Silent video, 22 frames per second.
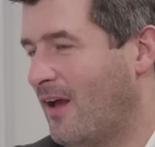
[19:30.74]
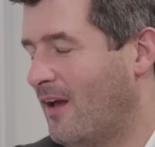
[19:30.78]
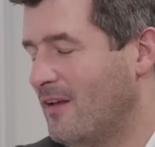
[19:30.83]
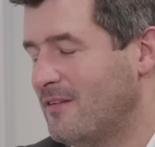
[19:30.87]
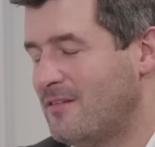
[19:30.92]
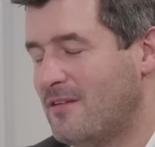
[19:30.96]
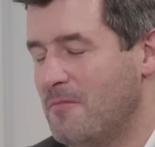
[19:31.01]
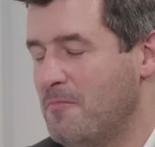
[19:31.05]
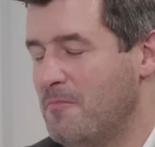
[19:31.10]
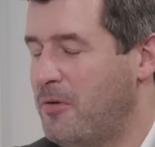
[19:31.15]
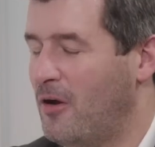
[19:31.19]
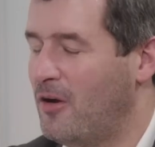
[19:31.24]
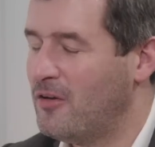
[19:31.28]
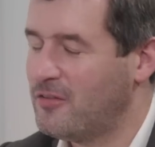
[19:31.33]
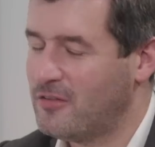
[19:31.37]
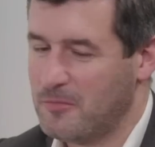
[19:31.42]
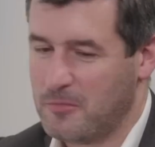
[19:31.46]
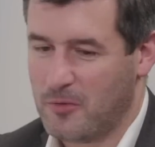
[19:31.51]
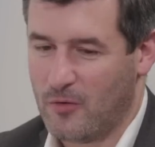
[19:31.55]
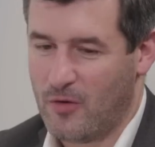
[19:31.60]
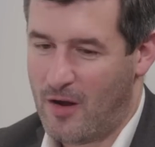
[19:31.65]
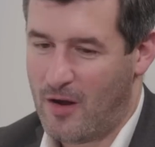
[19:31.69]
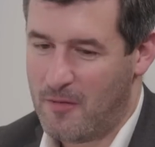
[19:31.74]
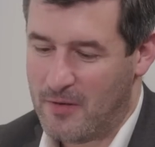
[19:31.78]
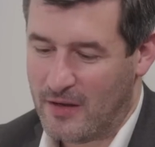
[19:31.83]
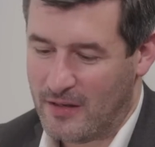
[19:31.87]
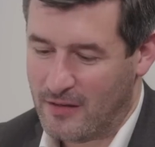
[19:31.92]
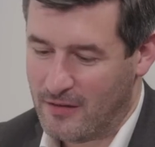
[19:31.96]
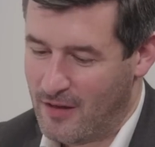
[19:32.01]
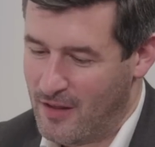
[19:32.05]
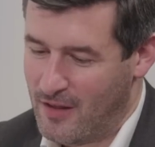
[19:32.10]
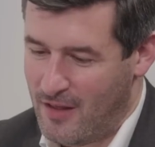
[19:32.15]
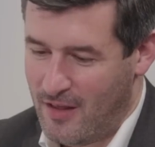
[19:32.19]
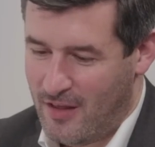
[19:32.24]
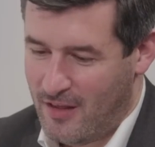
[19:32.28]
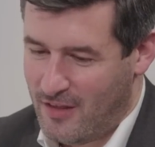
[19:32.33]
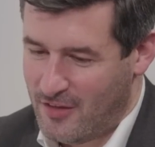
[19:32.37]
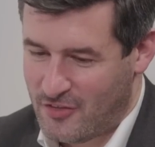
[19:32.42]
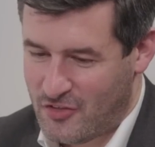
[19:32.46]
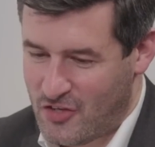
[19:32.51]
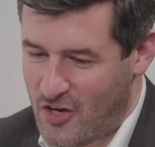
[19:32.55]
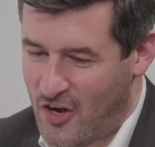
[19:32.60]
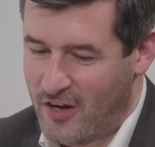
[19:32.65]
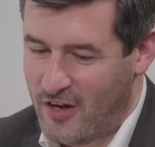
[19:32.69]
as well. It's impossible. I mean,
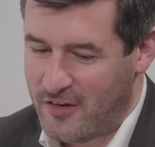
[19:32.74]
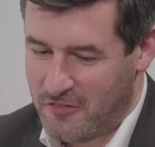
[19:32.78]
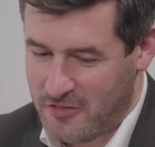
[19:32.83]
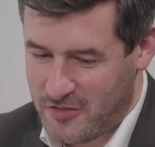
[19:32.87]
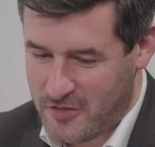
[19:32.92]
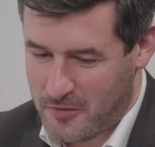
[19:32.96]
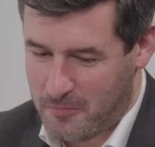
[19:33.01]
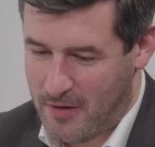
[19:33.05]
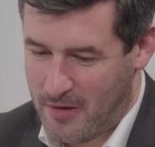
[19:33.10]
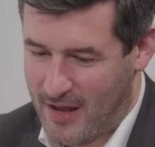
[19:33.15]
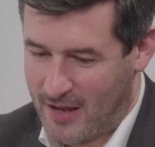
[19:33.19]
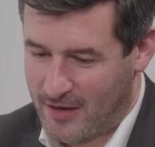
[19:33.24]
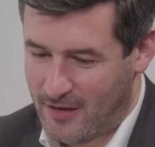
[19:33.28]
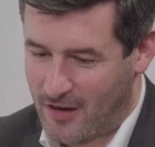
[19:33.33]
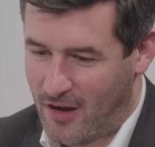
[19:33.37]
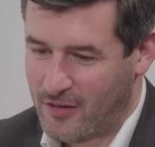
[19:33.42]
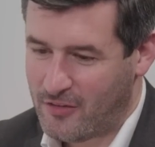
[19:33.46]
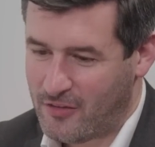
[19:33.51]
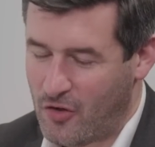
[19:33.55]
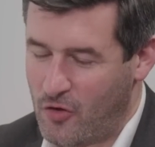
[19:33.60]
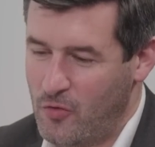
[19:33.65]
China and Japan, I